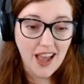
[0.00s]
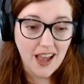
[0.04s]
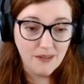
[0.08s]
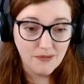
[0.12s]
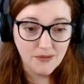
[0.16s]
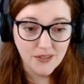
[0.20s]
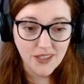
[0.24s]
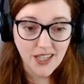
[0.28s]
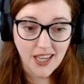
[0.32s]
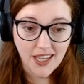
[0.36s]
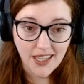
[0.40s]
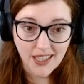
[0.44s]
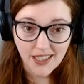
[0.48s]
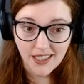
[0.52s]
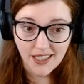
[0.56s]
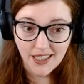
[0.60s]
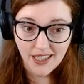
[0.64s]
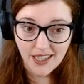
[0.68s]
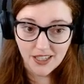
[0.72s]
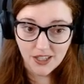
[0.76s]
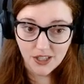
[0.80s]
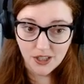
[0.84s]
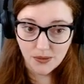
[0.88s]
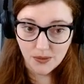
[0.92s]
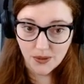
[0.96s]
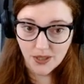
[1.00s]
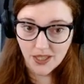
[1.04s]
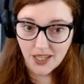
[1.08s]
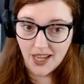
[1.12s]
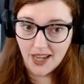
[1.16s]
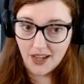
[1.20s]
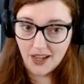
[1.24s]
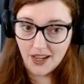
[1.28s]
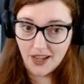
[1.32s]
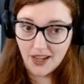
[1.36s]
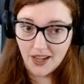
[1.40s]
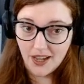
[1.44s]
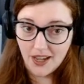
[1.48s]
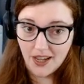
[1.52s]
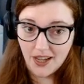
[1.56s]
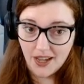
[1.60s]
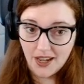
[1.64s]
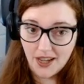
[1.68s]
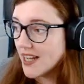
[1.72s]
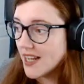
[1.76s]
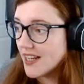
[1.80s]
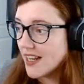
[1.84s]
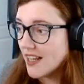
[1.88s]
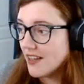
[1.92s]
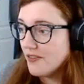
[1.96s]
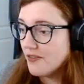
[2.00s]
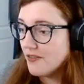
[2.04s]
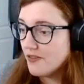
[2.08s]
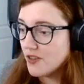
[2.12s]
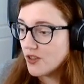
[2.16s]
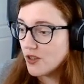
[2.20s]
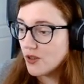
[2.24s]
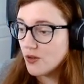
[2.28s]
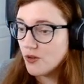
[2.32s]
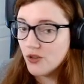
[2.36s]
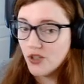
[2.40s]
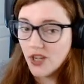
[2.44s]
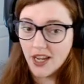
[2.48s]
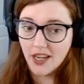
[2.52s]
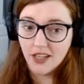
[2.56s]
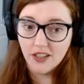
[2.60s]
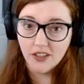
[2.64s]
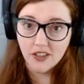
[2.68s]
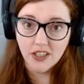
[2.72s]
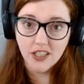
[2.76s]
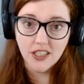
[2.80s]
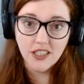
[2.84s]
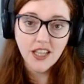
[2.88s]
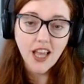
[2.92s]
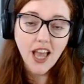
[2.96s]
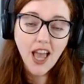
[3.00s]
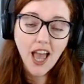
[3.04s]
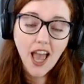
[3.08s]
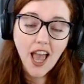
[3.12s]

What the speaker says: taking into account. So we've made a few changes.